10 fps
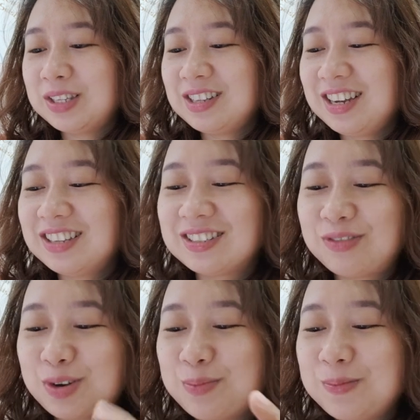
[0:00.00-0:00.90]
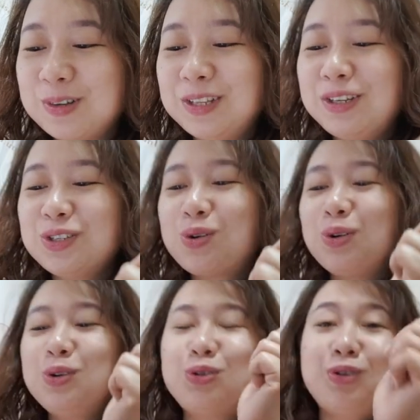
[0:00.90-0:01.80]
sa waistline is from
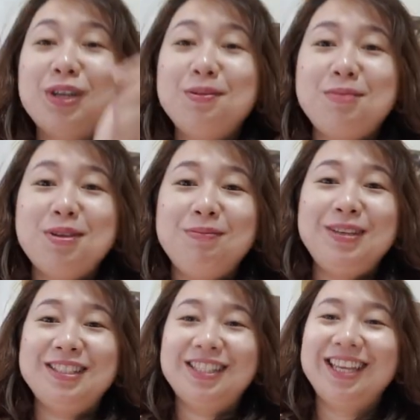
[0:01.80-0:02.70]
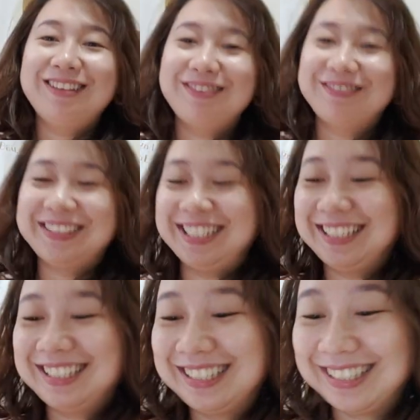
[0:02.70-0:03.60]
underscore drill bbt. Oh my
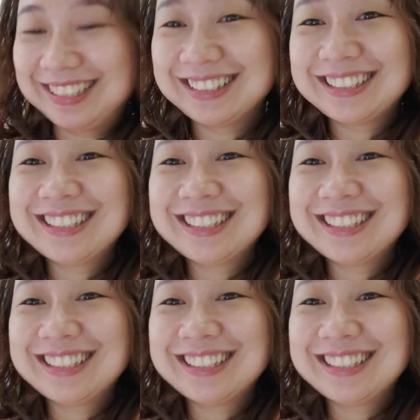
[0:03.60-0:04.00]
God.